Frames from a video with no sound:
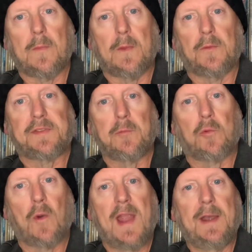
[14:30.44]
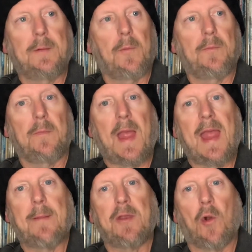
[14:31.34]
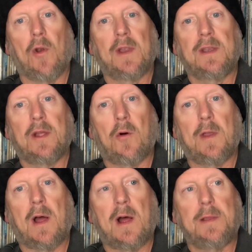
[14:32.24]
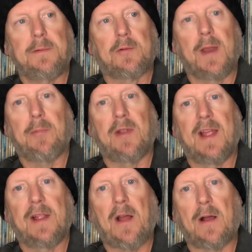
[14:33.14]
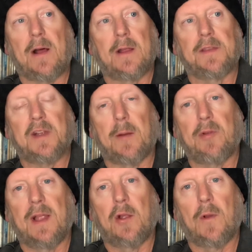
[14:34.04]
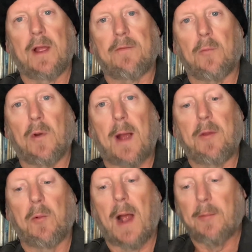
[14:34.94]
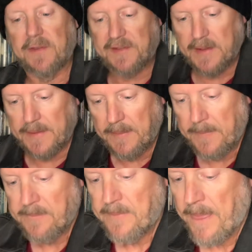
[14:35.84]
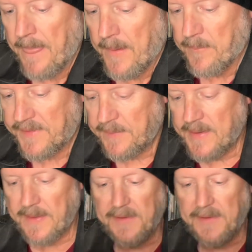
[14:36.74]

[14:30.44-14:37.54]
Some great Hammond organ going on, great playing, uh, guitar playing going on from Robbie Robertson. But to me, the